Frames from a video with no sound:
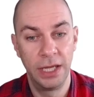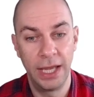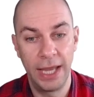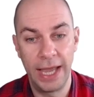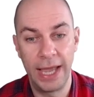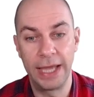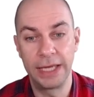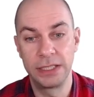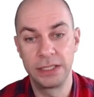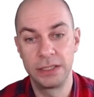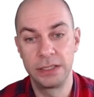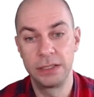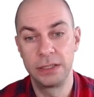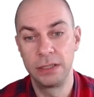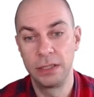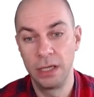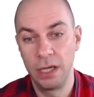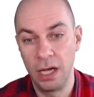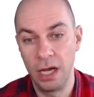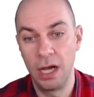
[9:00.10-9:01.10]
at
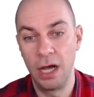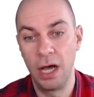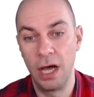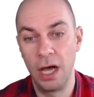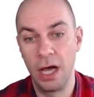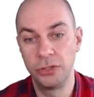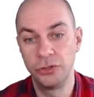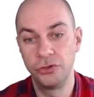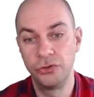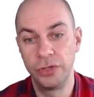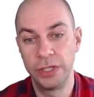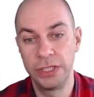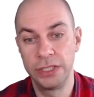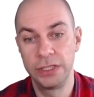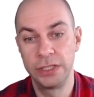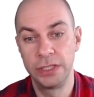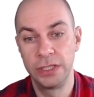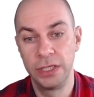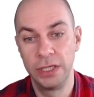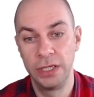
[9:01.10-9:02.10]

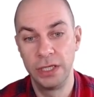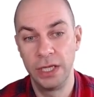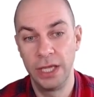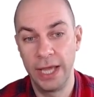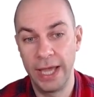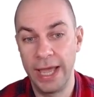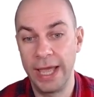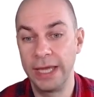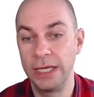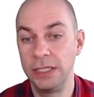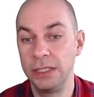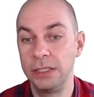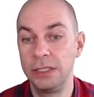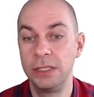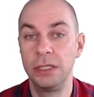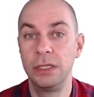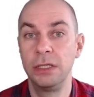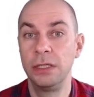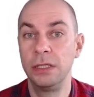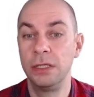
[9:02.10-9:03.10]

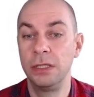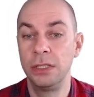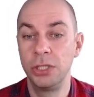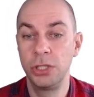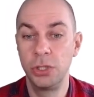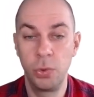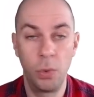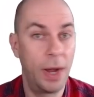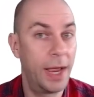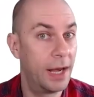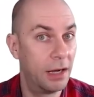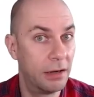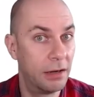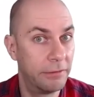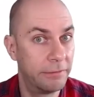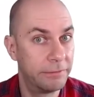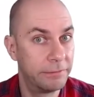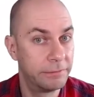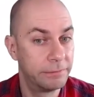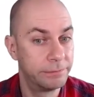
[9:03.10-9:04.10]

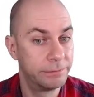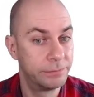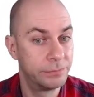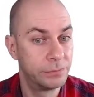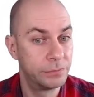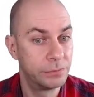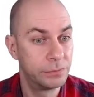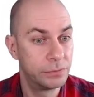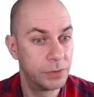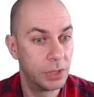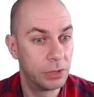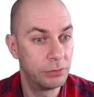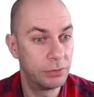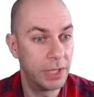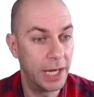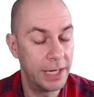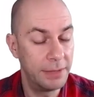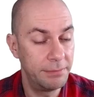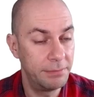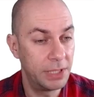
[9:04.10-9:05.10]
112.
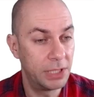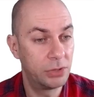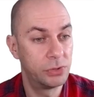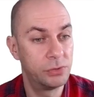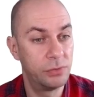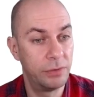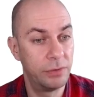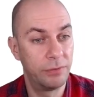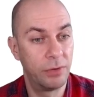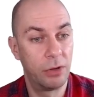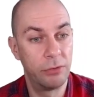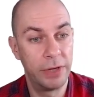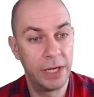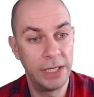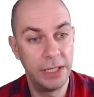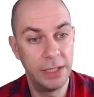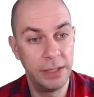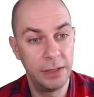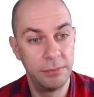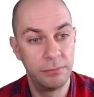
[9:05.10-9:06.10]
Okay, because we've
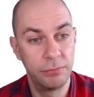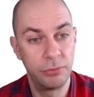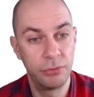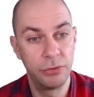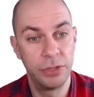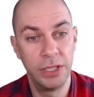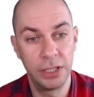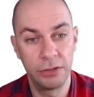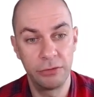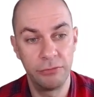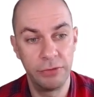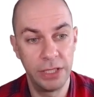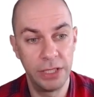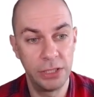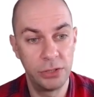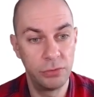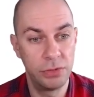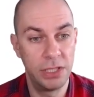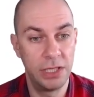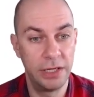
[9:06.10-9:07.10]
already pre-agreed
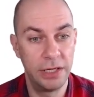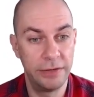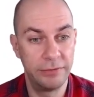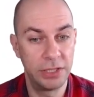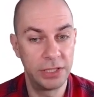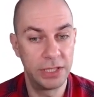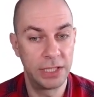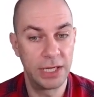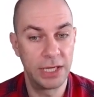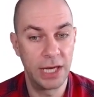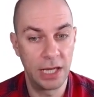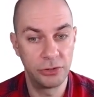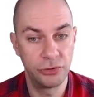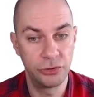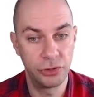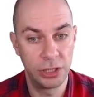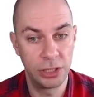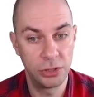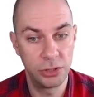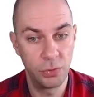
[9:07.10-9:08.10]
to deliver it at
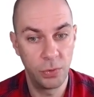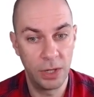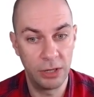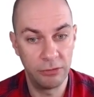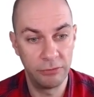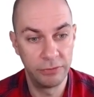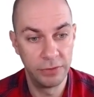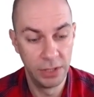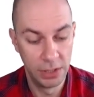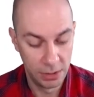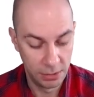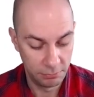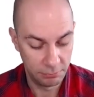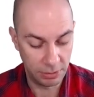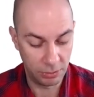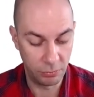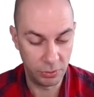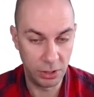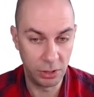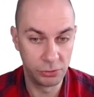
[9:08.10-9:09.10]
112.
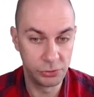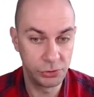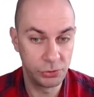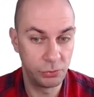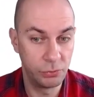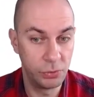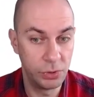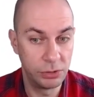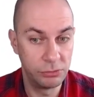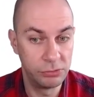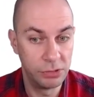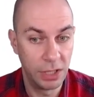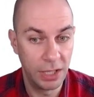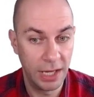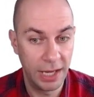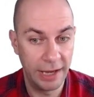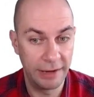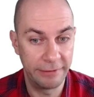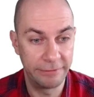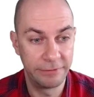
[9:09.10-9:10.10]
But we also will
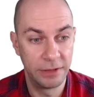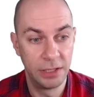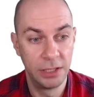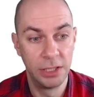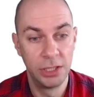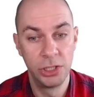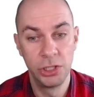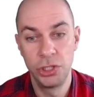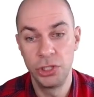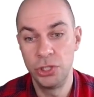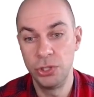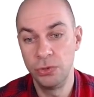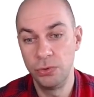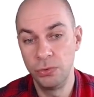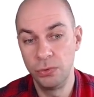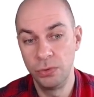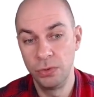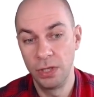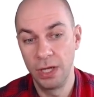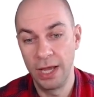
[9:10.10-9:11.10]
have
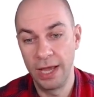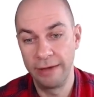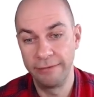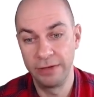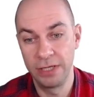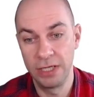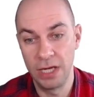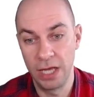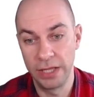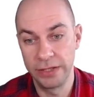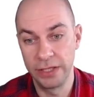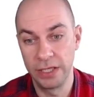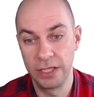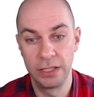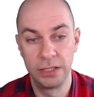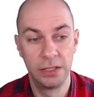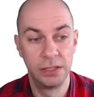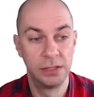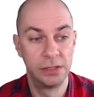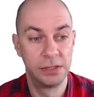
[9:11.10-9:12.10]
to have another
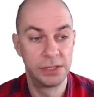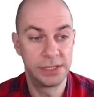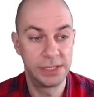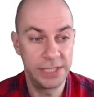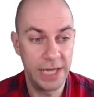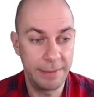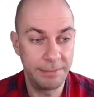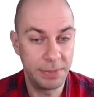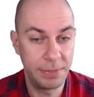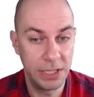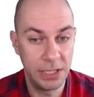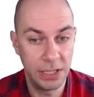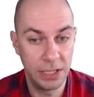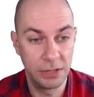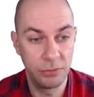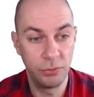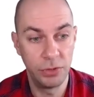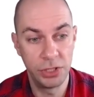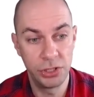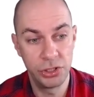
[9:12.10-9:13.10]
step here,
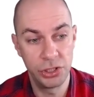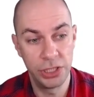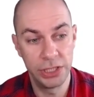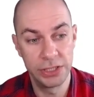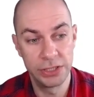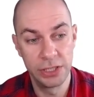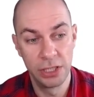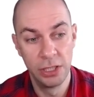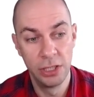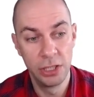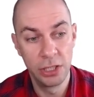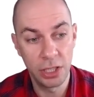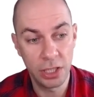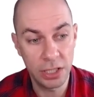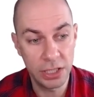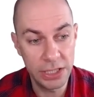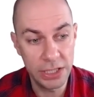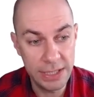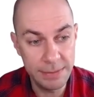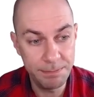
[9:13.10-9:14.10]
which is
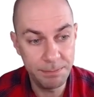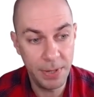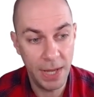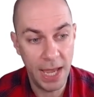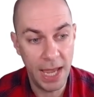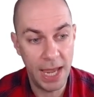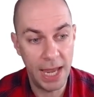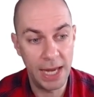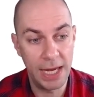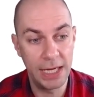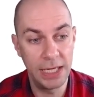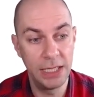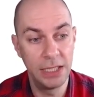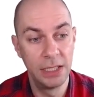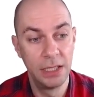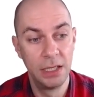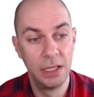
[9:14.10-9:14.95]
repay